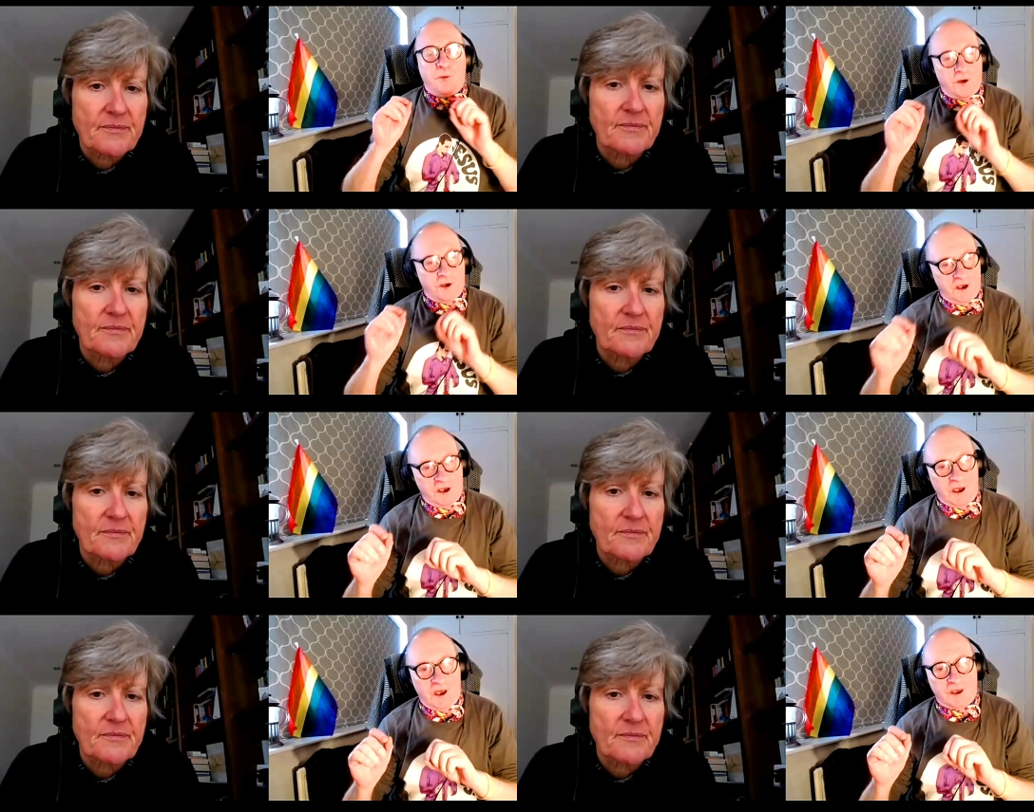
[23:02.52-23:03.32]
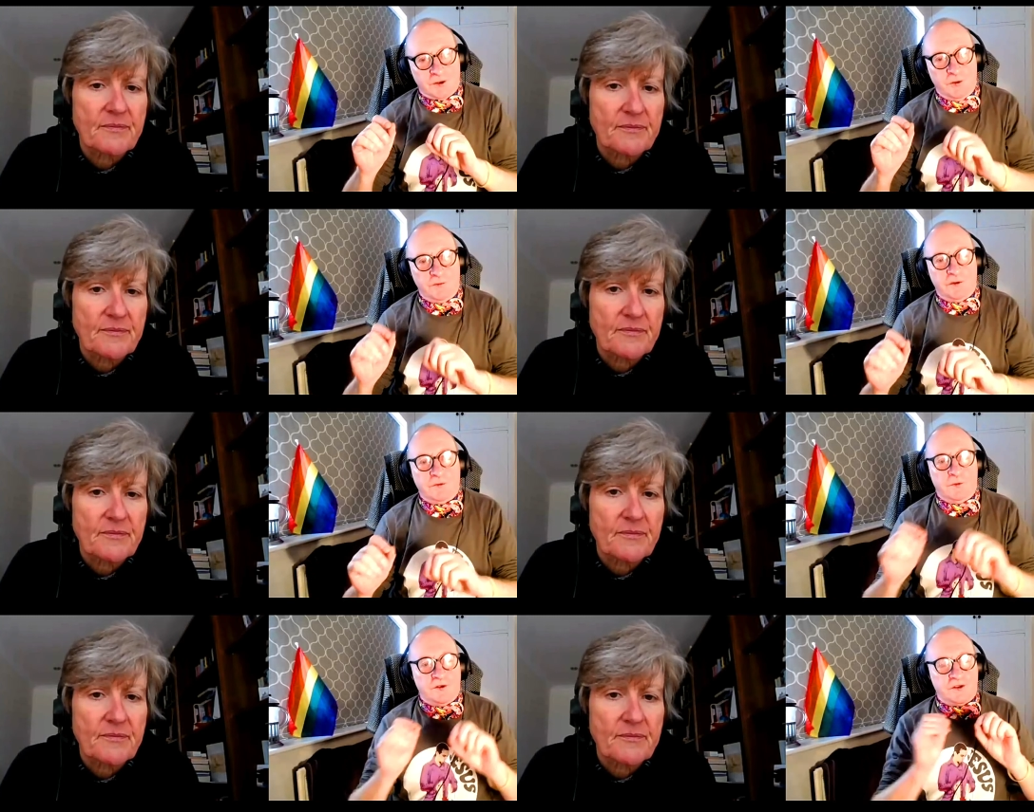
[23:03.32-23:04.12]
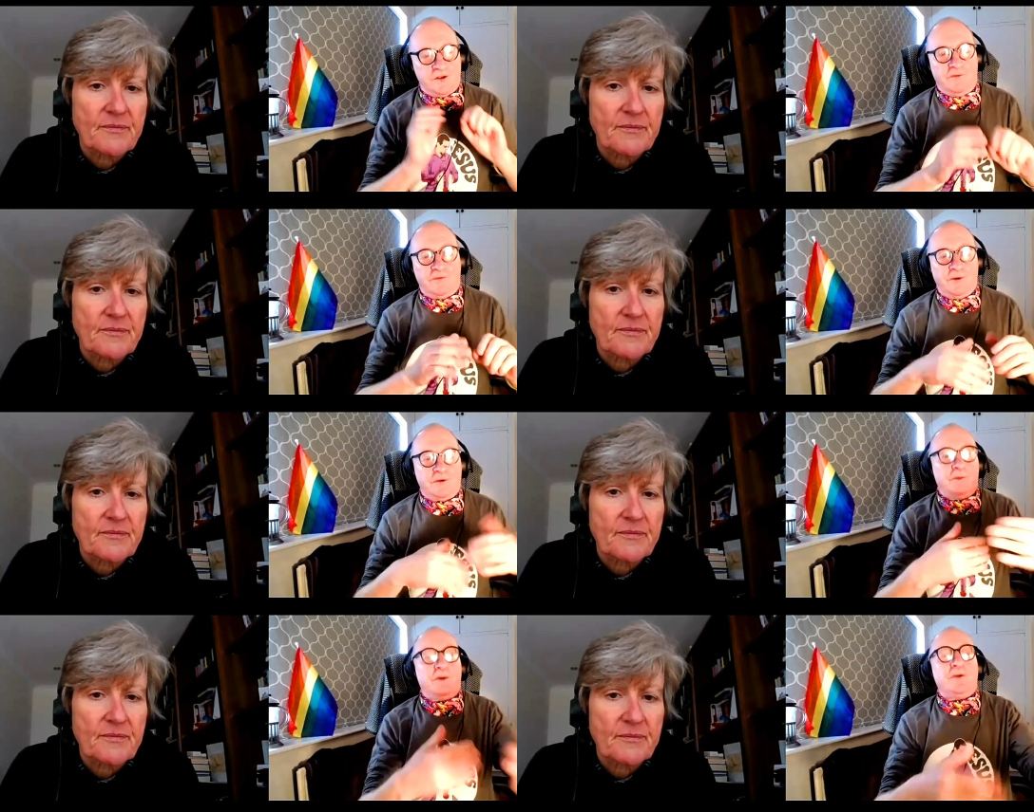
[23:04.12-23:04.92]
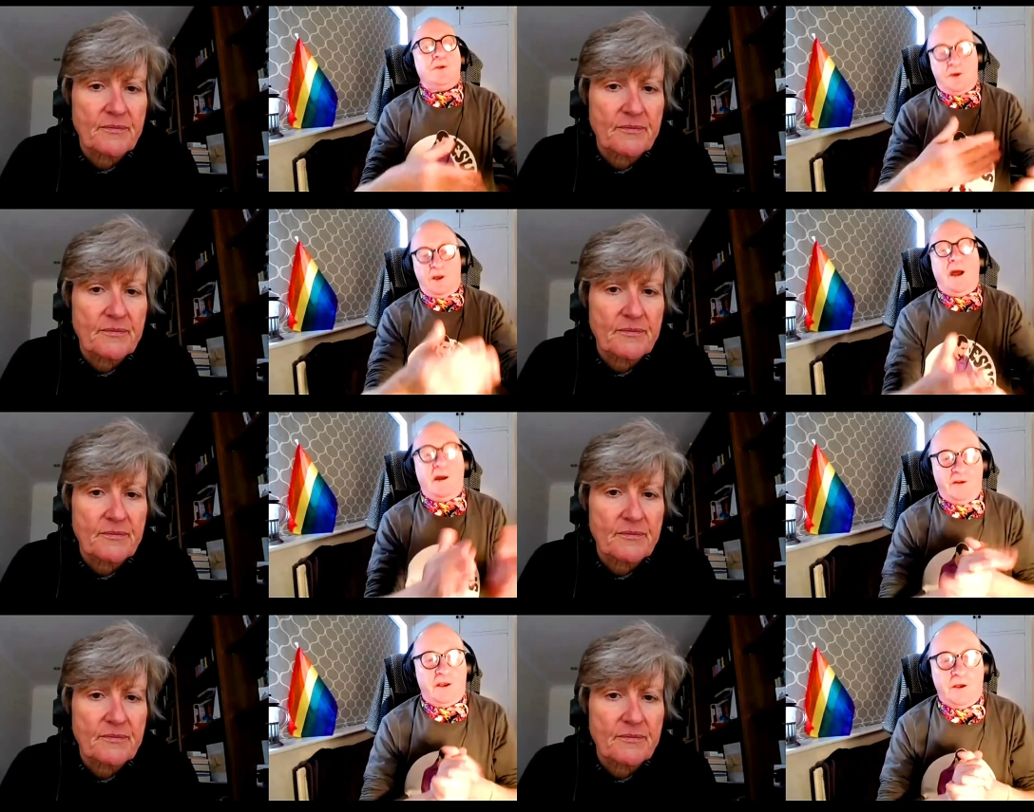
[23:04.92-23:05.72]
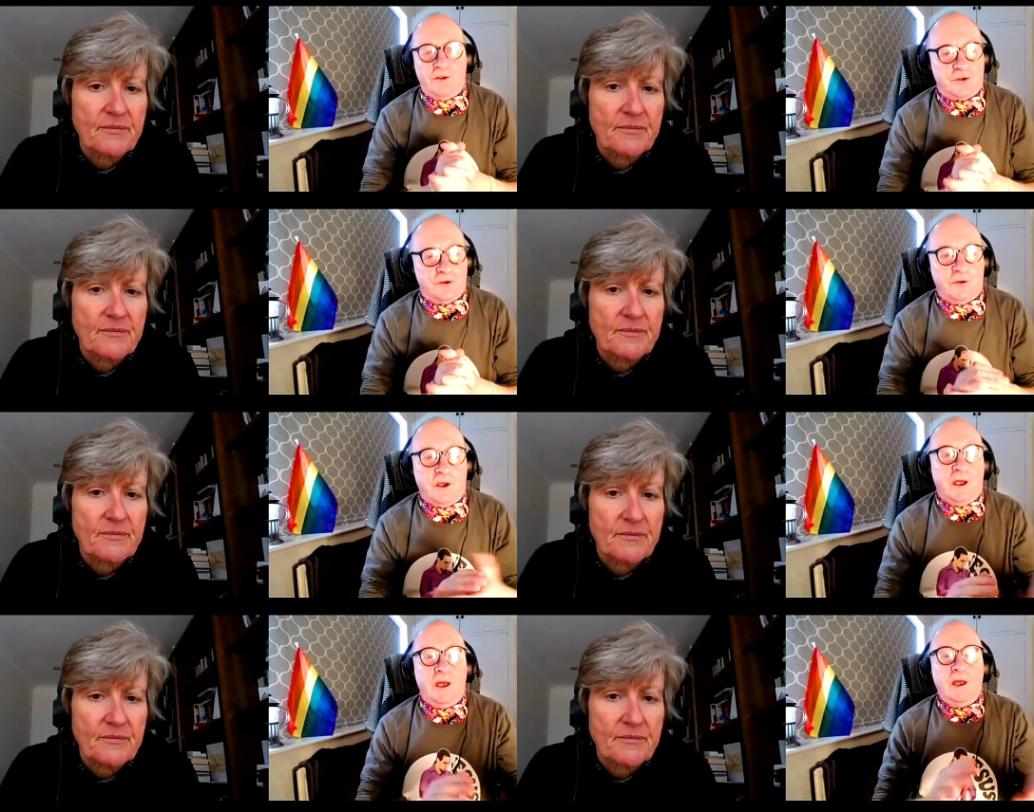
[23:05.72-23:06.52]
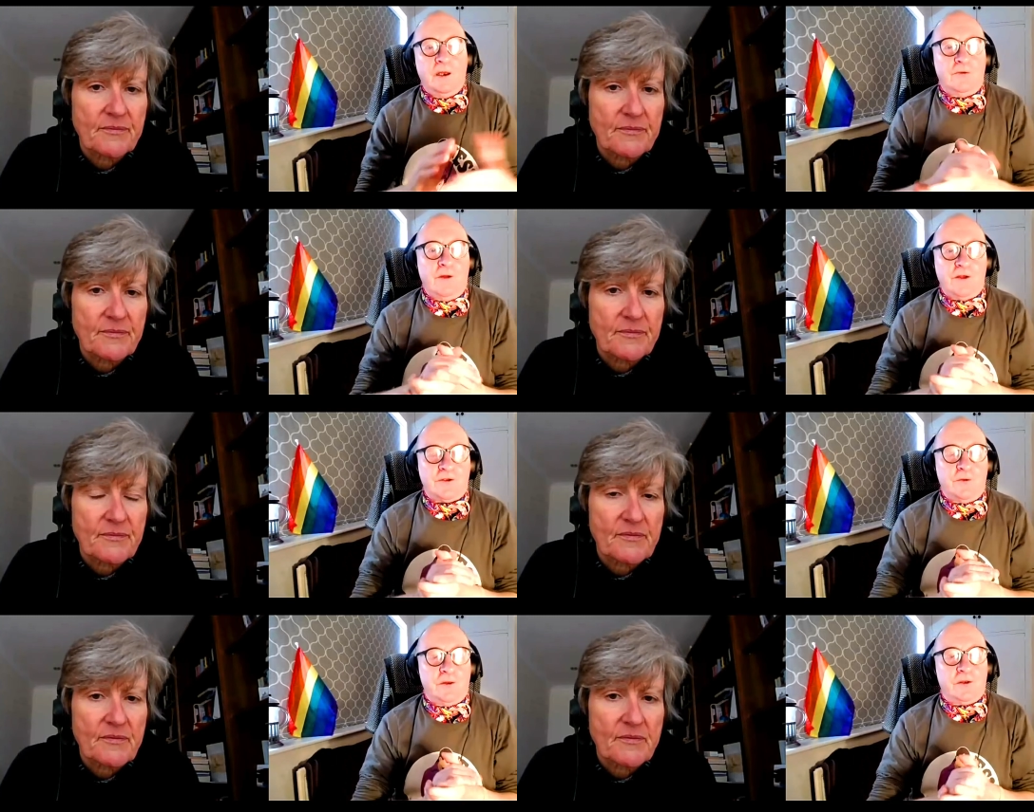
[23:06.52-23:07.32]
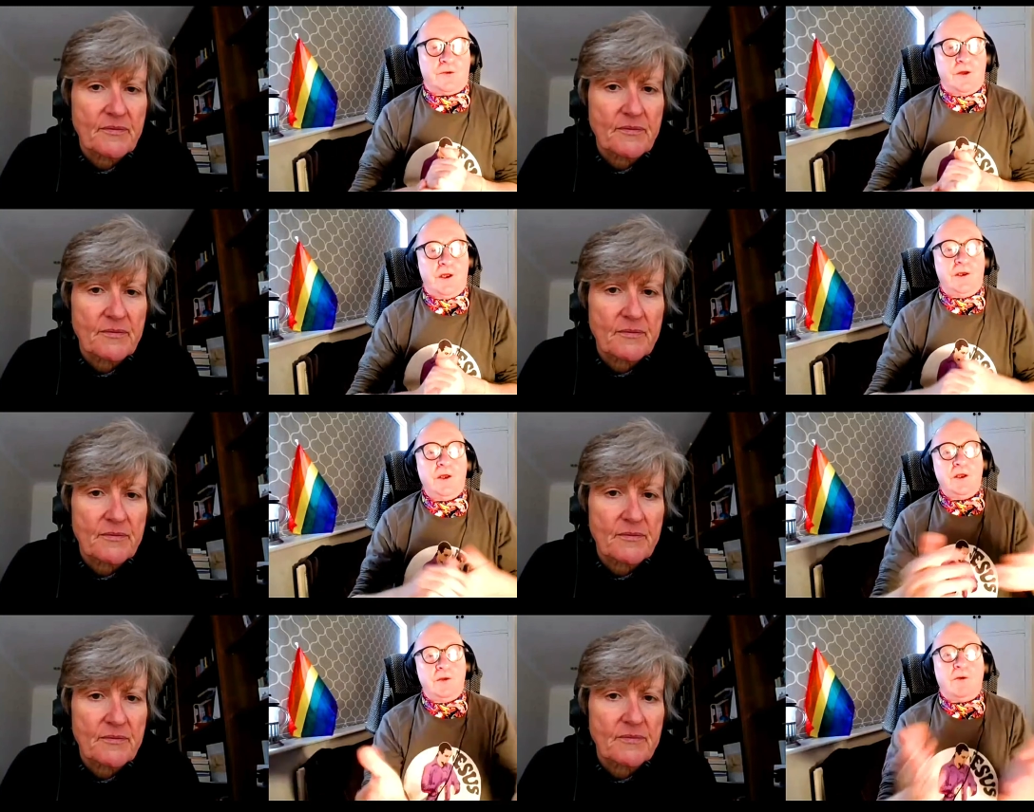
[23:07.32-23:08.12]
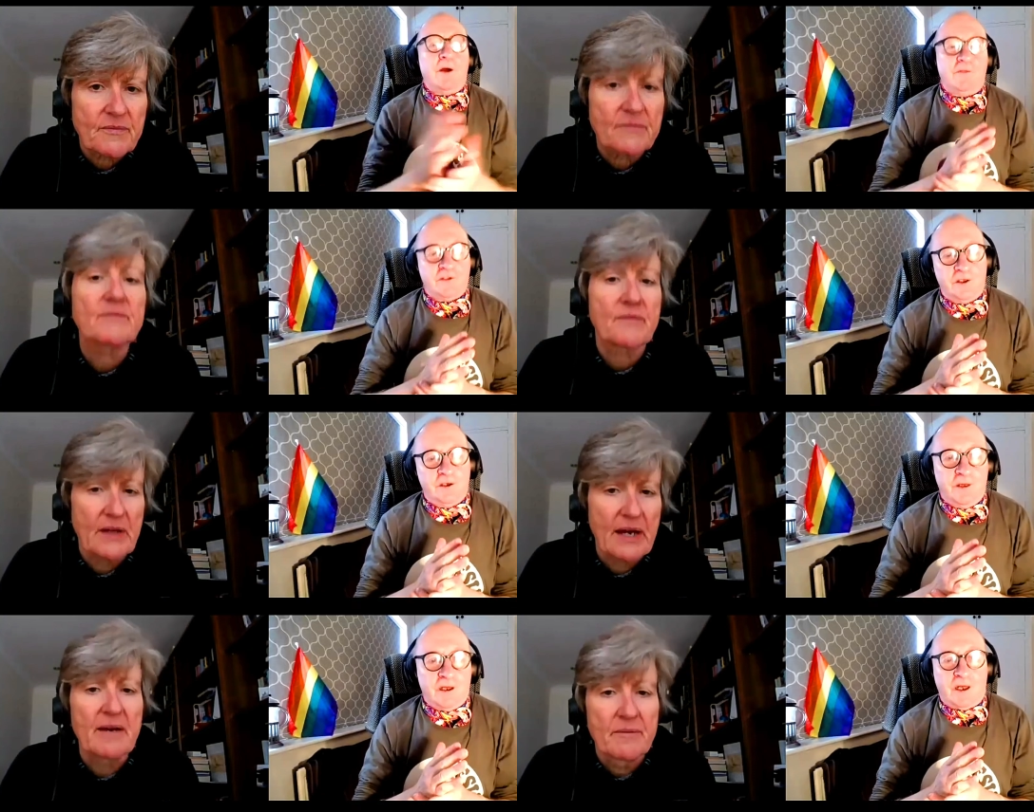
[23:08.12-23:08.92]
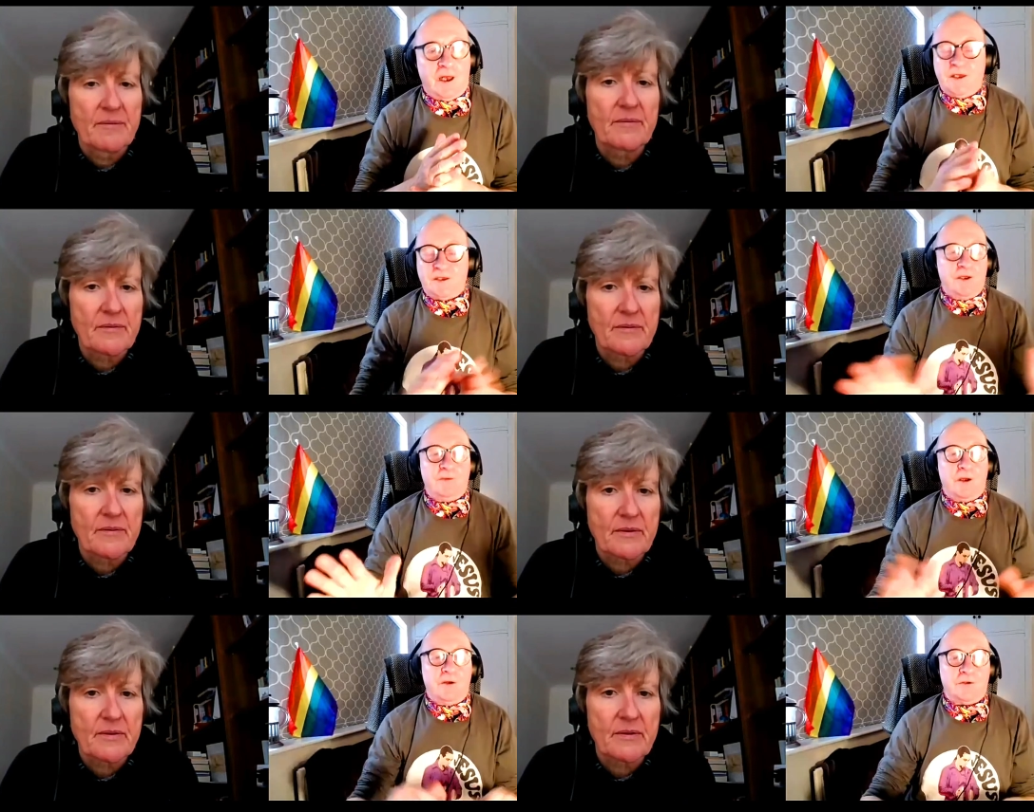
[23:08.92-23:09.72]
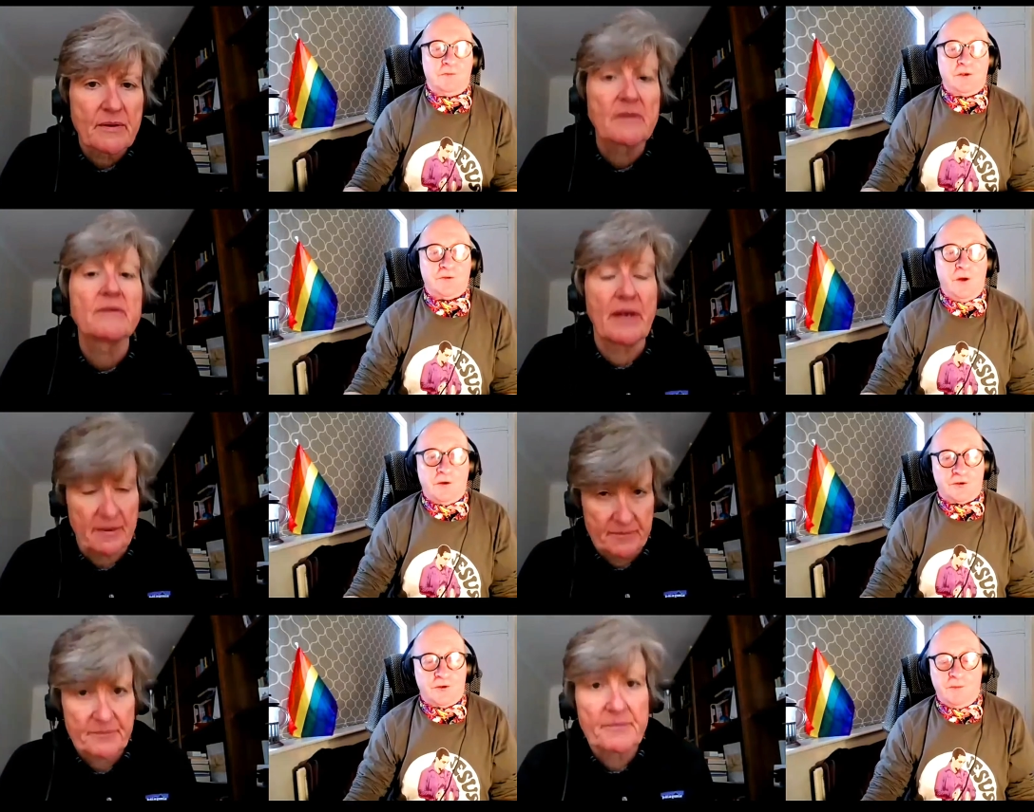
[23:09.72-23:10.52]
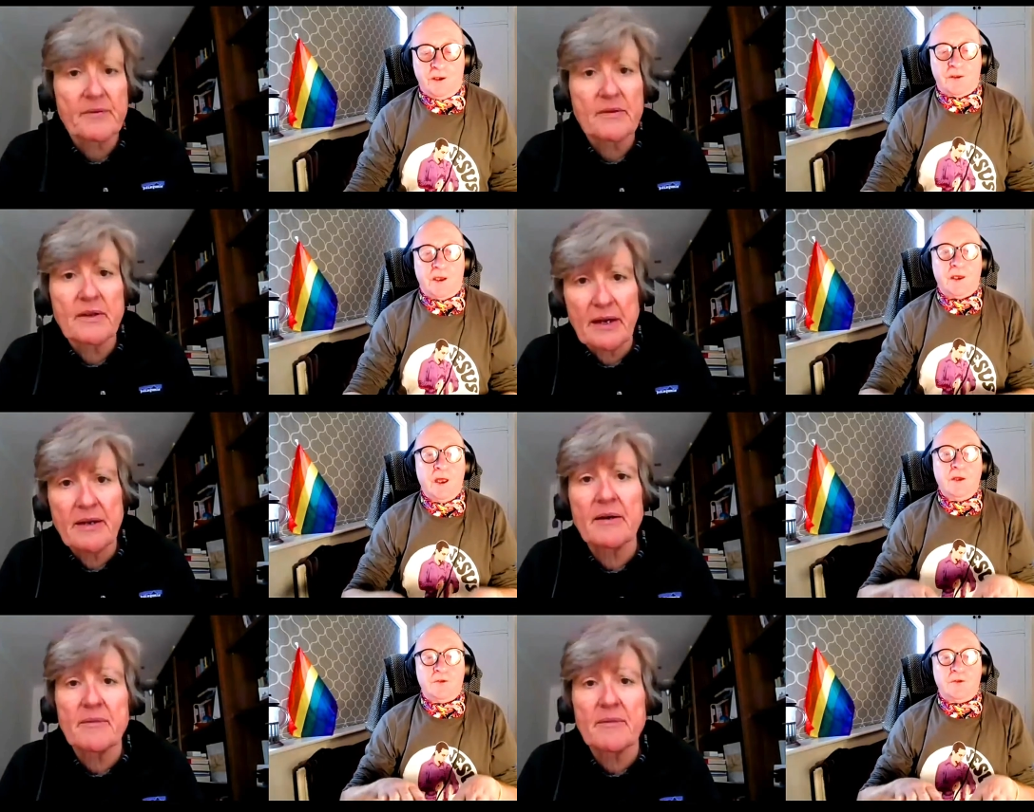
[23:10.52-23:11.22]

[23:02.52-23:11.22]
Speaker 1: working class women was different? I mean, you having gone to uh, Loreto in the Green, you're obviously yeah. middle class, and I'm not going to be derogatory about yeah, that.